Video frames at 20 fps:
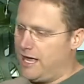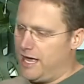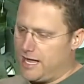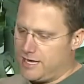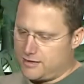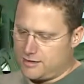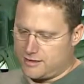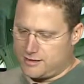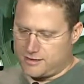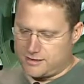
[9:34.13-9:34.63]

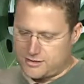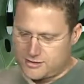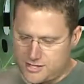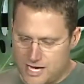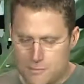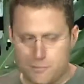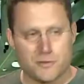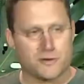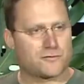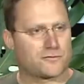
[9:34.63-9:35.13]
And
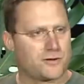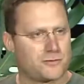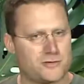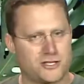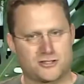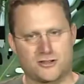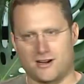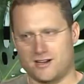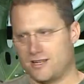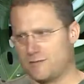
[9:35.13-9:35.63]
separate from
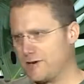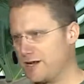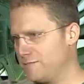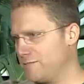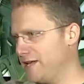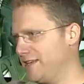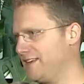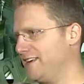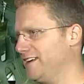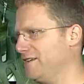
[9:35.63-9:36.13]
this argument
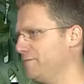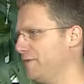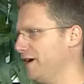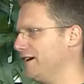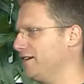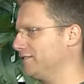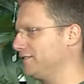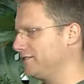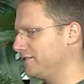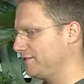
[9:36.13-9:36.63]
I'm making
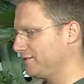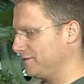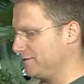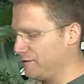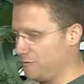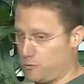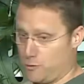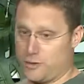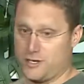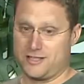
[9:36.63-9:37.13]
about
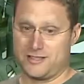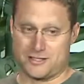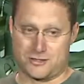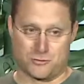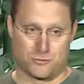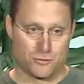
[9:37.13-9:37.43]
avoiding this,